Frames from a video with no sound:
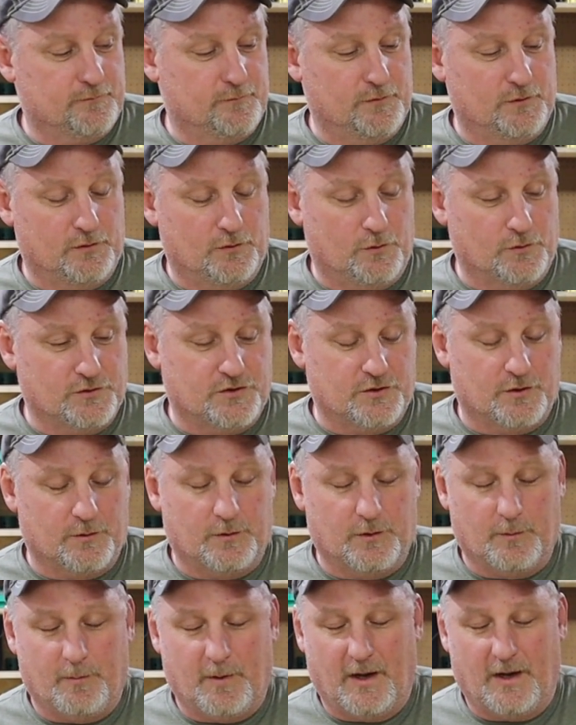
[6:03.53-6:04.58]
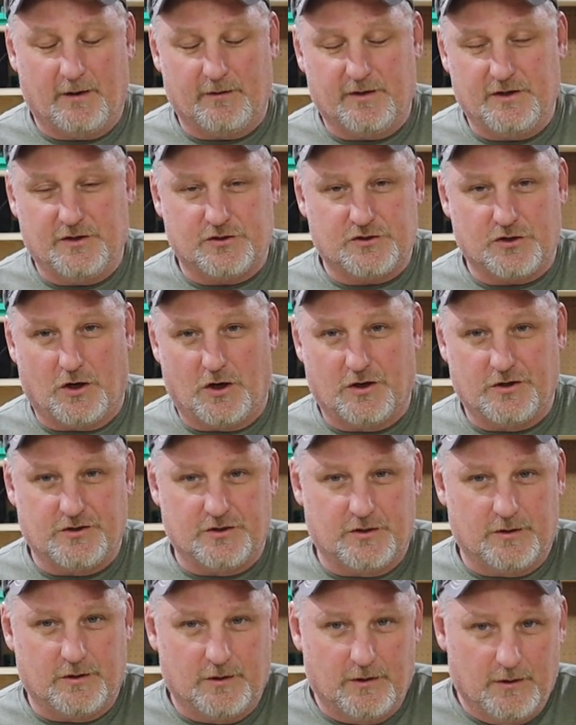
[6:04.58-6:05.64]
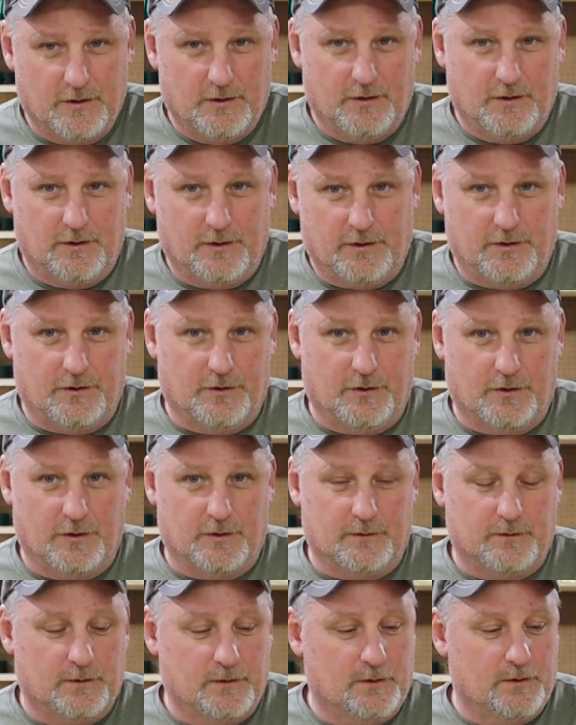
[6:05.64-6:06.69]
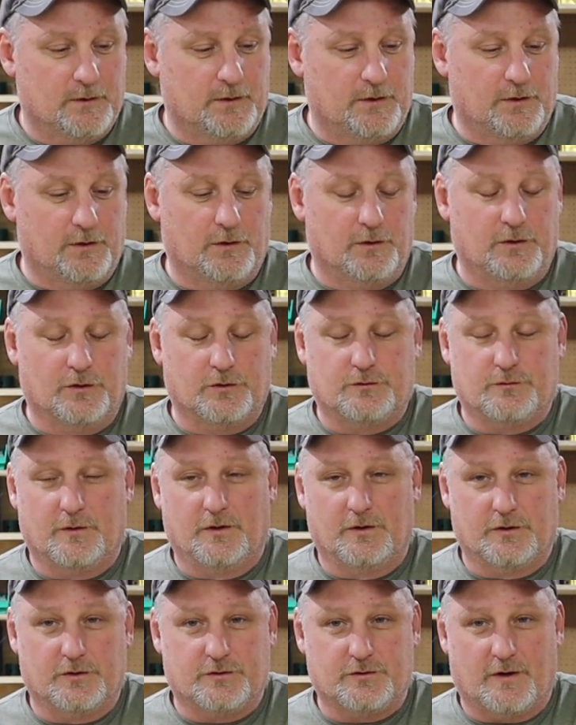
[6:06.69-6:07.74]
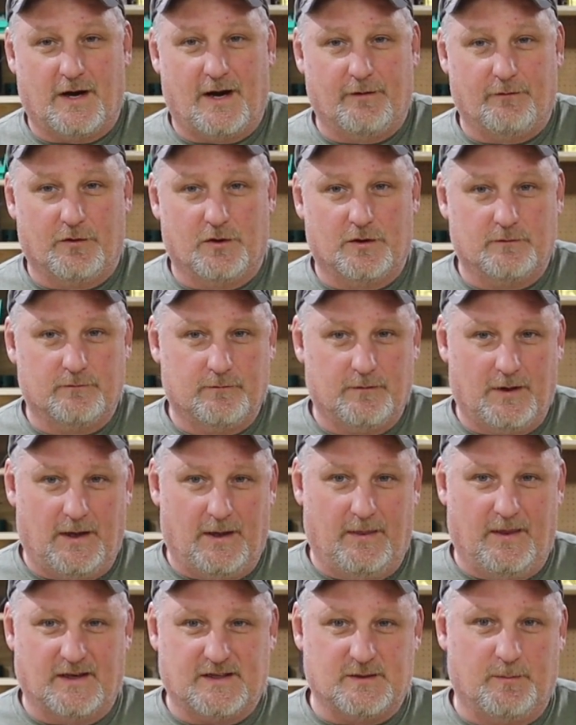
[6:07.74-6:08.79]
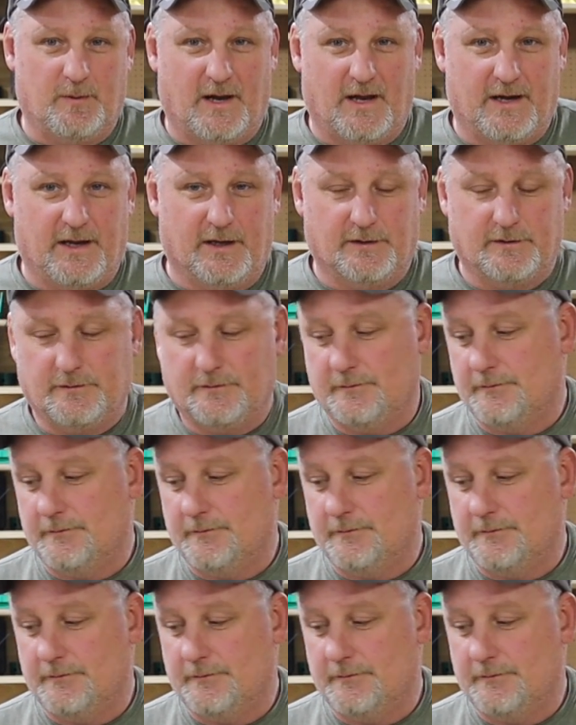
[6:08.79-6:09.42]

Will hold your battery, your charger, your drill, your driver, and that's about it.